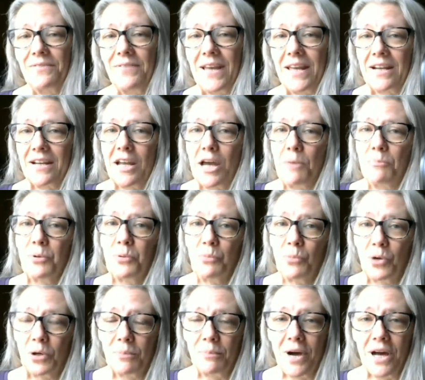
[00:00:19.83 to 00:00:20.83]
had a couple
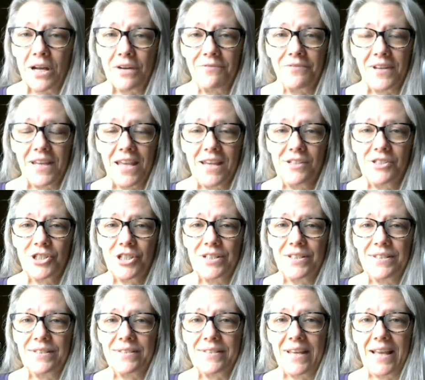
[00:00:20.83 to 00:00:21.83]
more
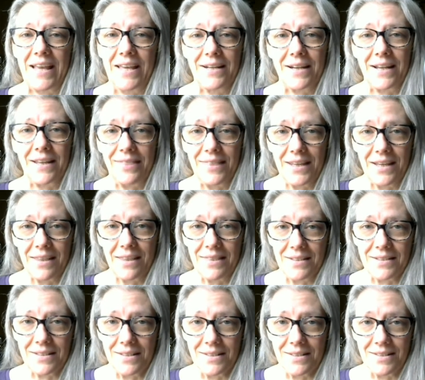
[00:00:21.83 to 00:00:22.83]
modifications and I think
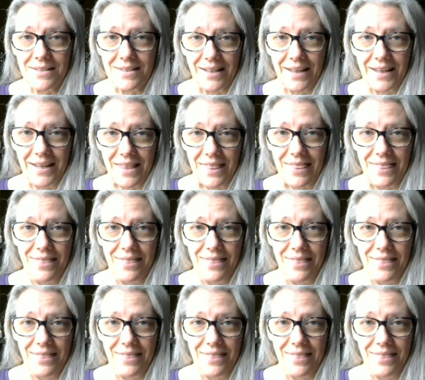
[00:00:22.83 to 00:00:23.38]
this is like